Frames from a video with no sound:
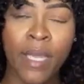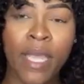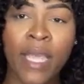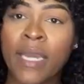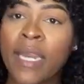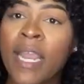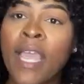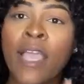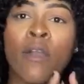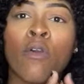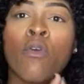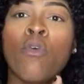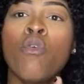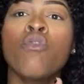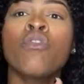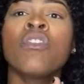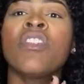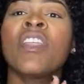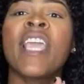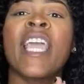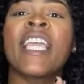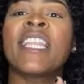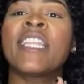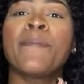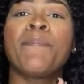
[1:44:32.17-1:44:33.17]
they
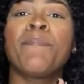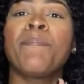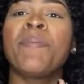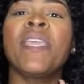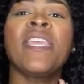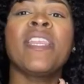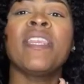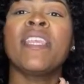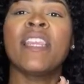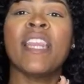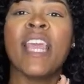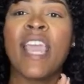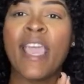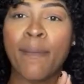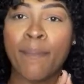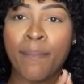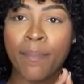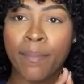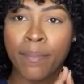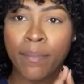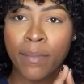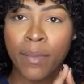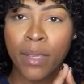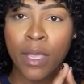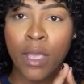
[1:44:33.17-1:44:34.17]
couldn't get the pitney
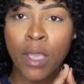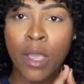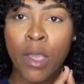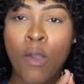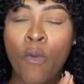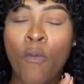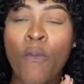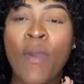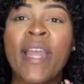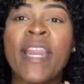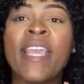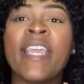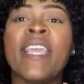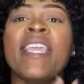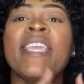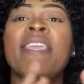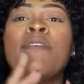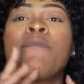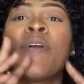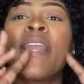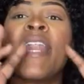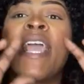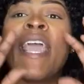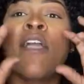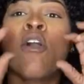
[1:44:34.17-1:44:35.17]
them when
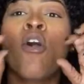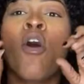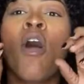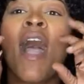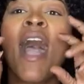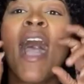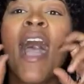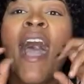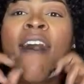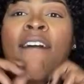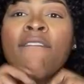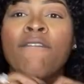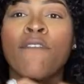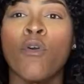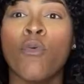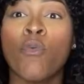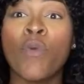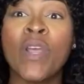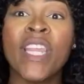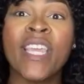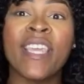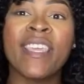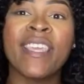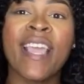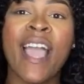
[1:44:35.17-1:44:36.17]
they go have
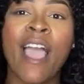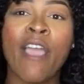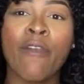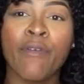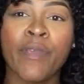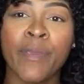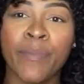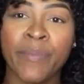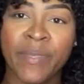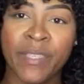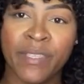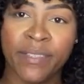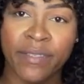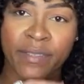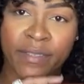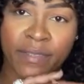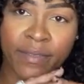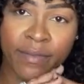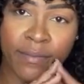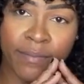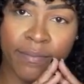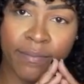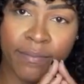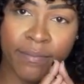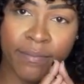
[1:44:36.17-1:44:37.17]
with the Caribs.